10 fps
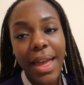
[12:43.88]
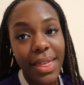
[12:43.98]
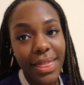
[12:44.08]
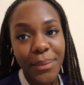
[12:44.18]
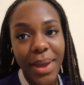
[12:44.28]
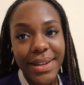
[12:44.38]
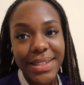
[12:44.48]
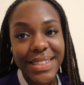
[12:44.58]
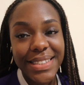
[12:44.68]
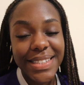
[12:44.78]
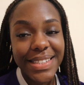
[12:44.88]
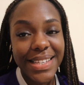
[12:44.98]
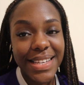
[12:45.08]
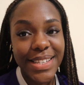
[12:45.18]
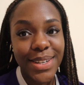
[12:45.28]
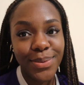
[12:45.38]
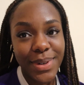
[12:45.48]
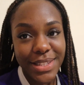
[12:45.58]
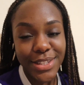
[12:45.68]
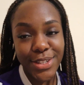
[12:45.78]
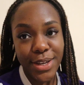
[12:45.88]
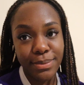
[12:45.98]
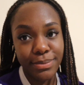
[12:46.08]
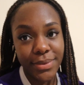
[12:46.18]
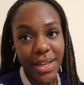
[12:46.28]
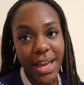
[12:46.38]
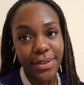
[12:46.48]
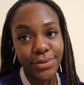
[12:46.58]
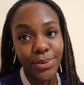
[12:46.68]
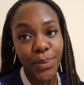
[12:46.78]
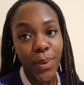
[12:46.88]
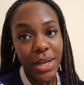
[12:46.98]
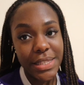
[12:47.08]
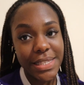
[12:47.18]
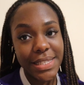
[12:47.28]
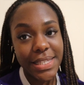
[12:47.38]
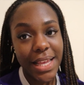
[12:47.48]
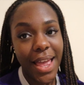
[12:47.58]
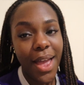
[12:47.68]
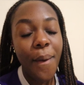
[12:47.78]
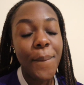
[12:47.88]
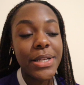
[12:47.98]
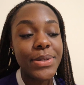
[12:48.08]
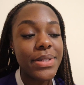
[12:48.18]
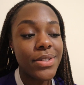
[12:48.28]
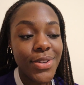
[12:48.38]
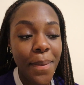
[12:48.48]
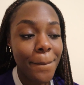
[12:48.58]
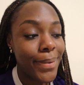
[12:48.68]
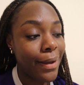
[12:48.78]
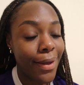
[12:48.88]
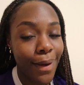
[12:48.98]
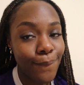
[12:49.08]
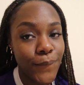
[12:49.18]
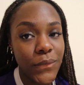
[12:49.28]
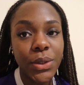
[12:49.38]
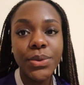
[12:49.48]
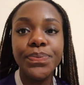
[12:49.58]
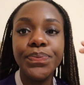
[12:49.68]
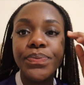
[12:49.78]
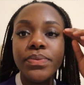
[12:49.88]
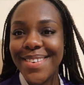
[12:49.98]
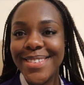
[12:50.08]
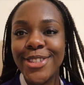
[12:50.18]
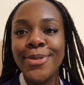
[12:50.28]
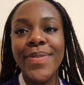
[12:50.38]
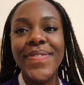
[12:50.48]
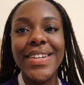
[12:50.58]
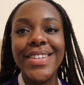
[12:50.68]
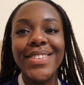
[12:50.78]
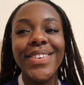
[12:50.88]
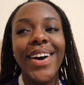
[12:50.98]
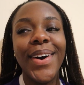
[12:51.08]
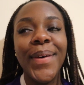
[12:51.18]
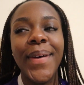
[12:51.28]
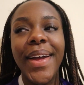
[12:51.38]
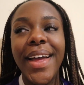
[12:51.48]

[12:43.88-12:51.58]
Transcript: And then we had a teaching session with some F ones, which was super helpful and it was super fun as well.